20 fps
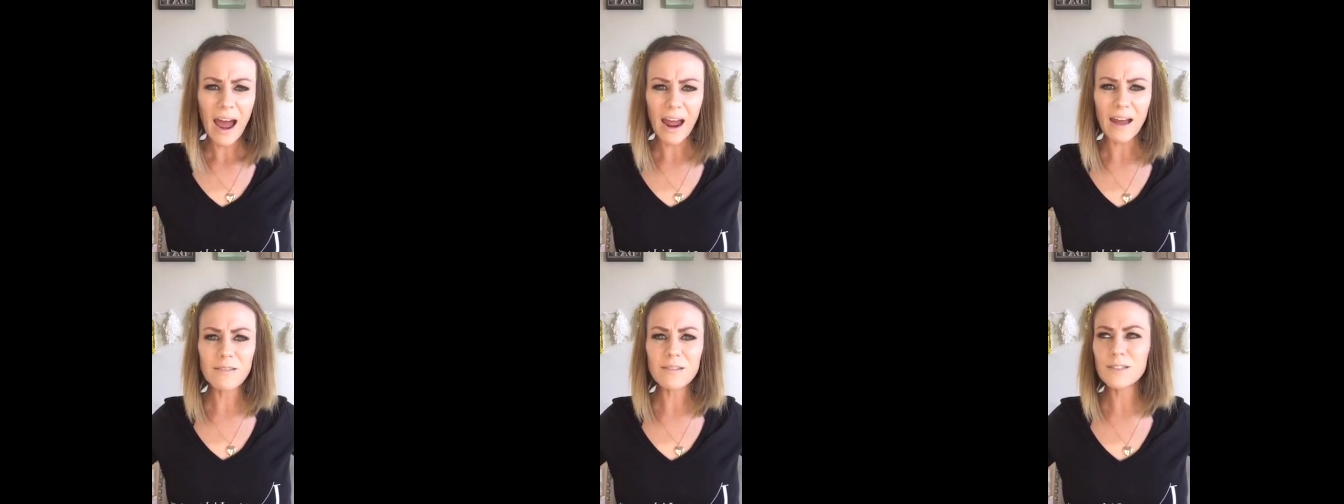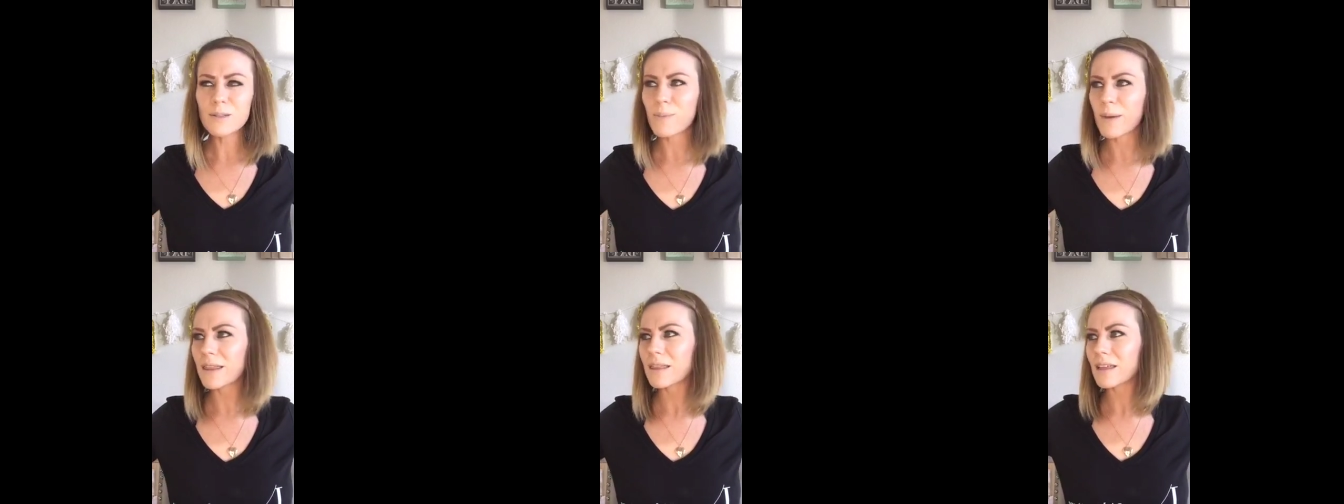I've
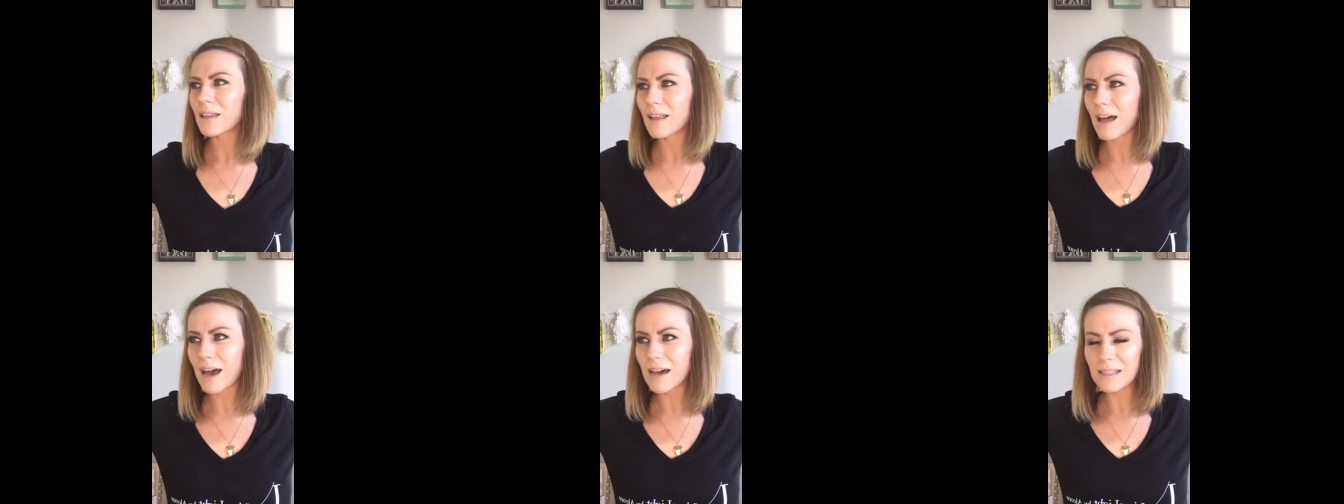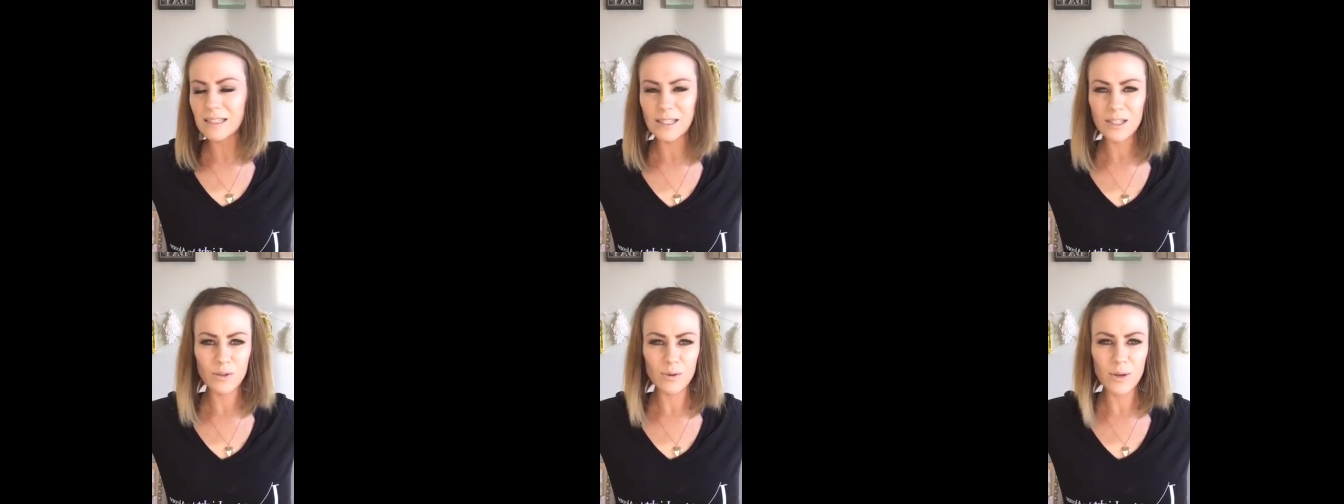spent the
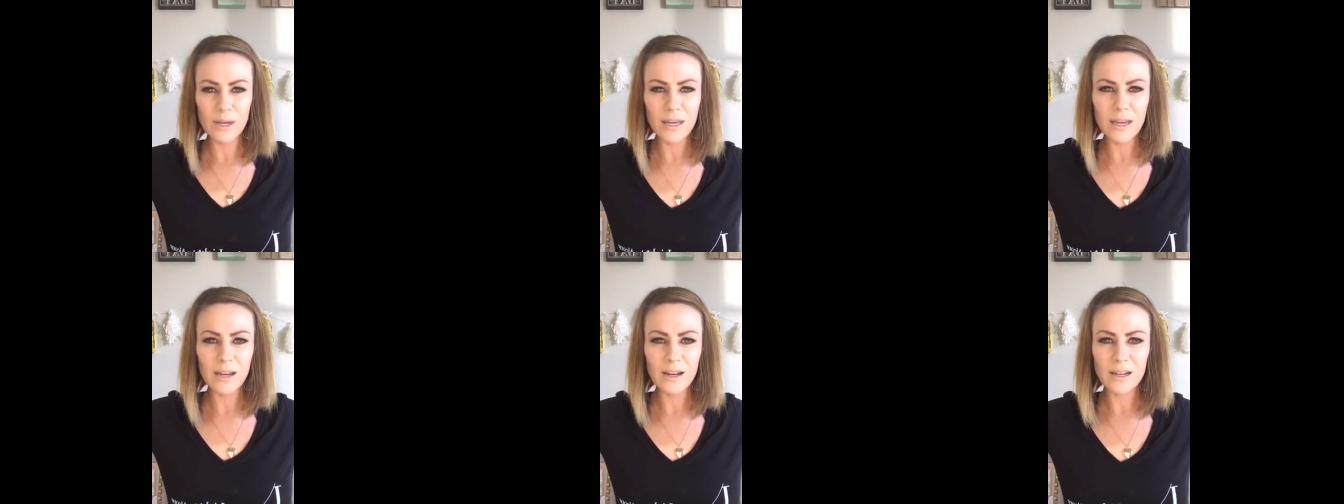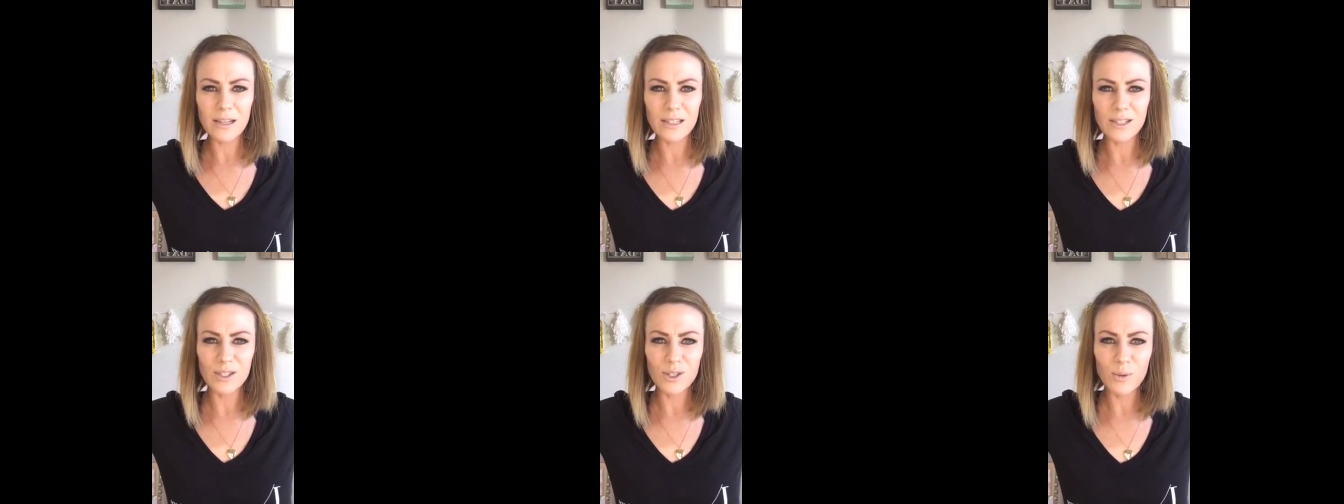last three
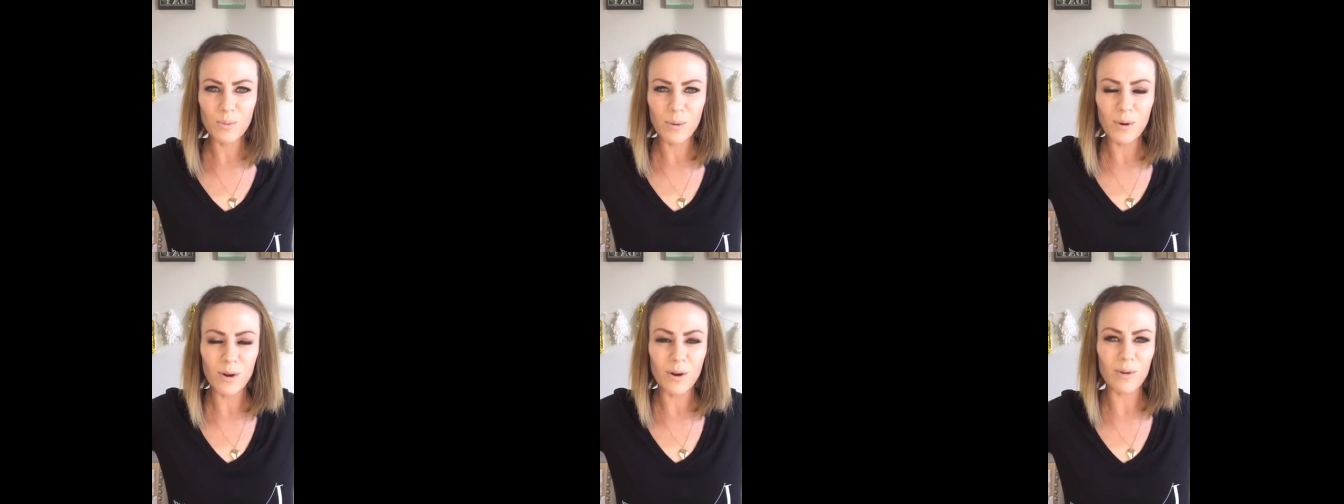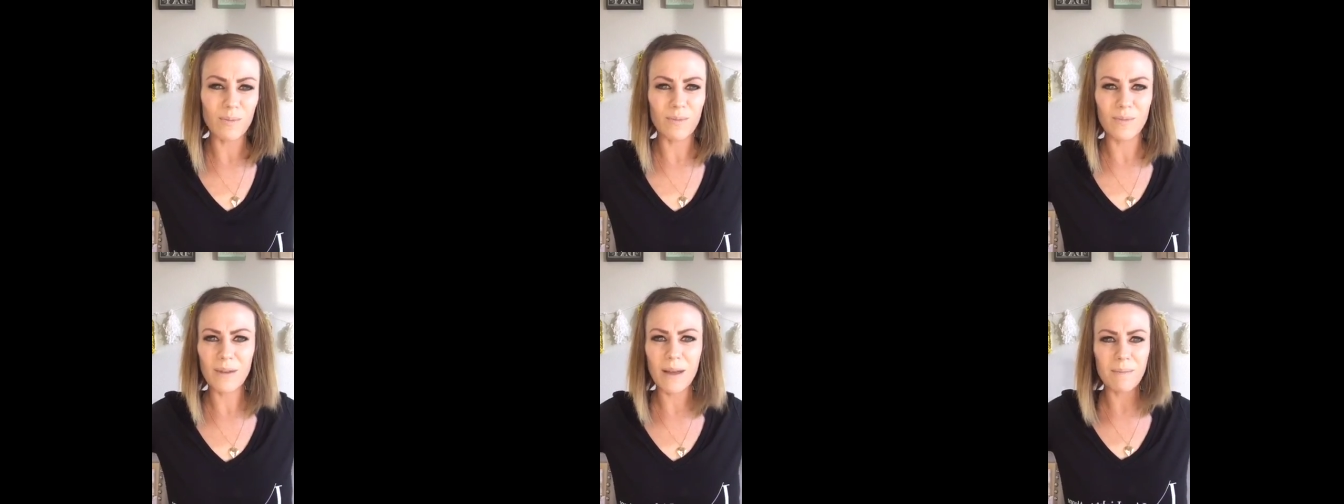years super